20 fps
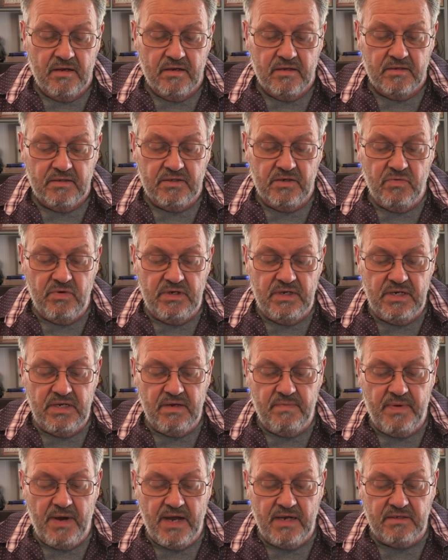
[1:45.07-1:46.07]
So when the
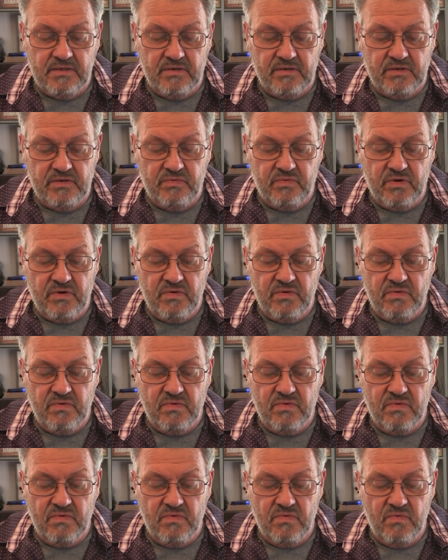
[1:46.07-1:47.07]
apostles
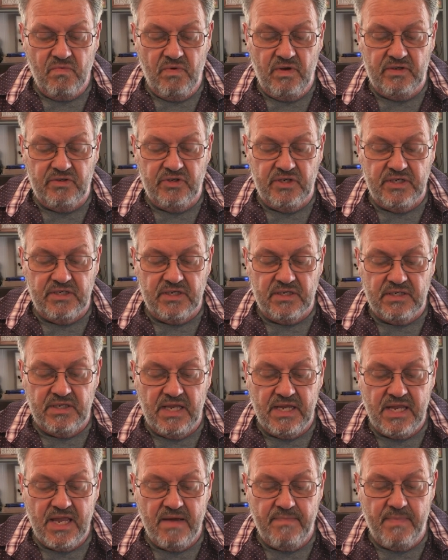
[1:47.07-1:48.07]
were with Jesus,
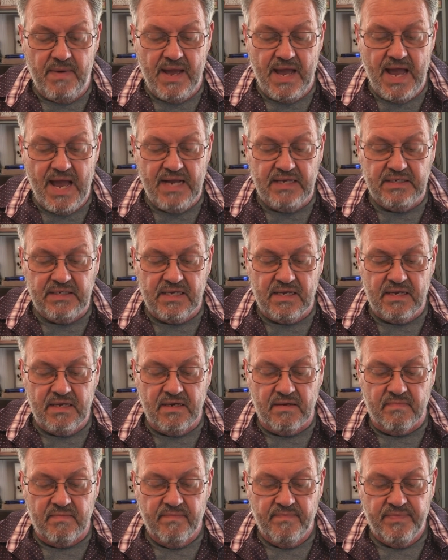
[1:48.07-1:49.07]
they kept asking
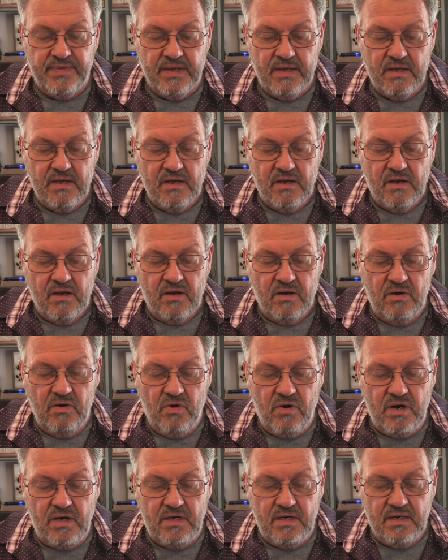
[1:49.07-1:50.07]
him,
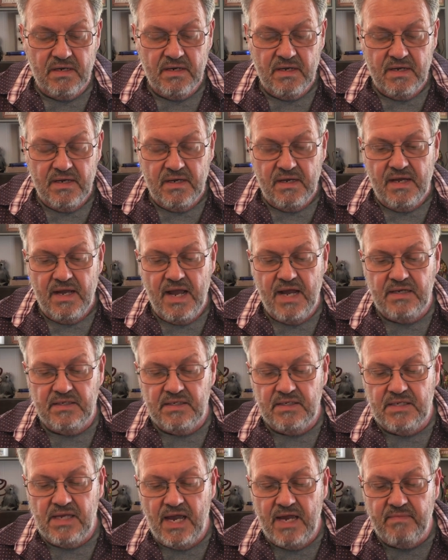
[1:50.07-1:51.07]
"Lord, has
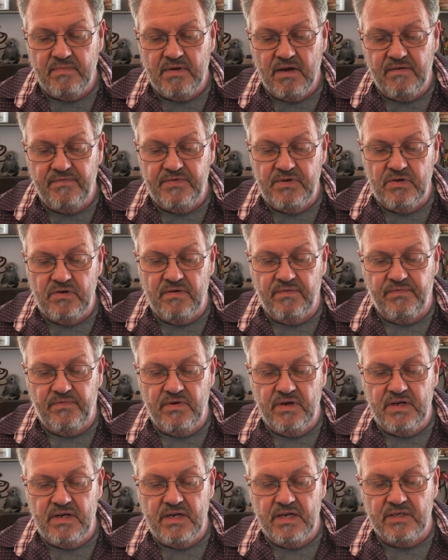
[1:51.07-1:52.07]
the time come for you to
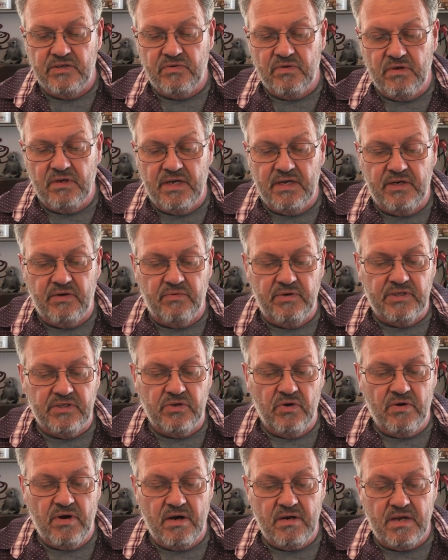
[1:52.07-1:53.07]
free Israel and to
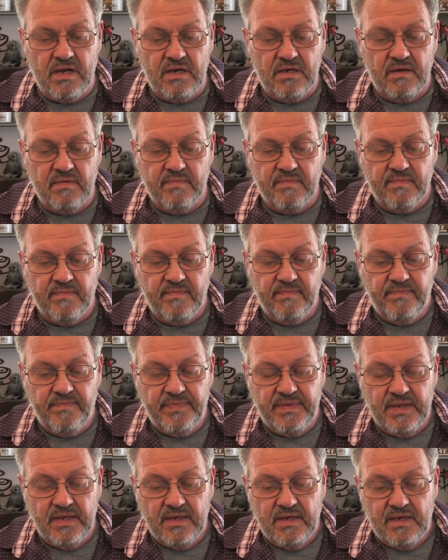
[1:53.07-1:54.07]
restore our kingdom?"
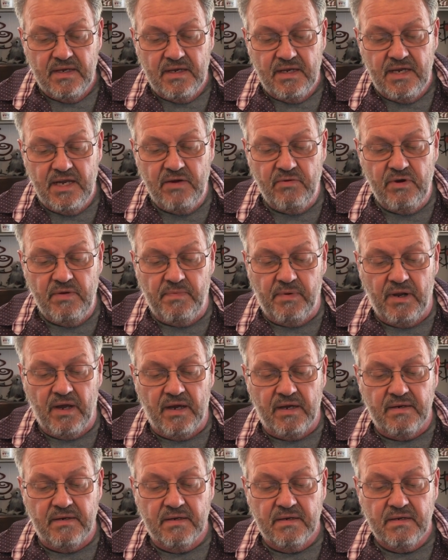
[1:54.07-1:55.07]
He
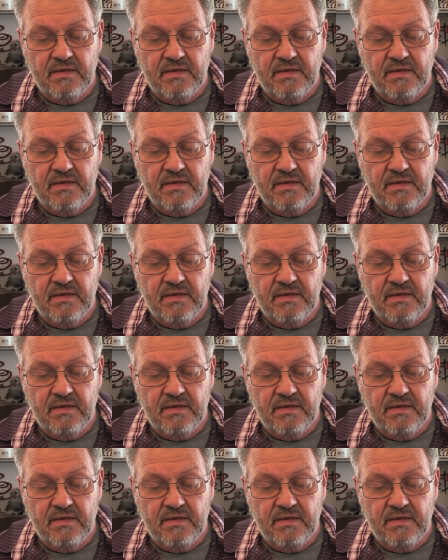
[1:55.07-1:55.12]
replied,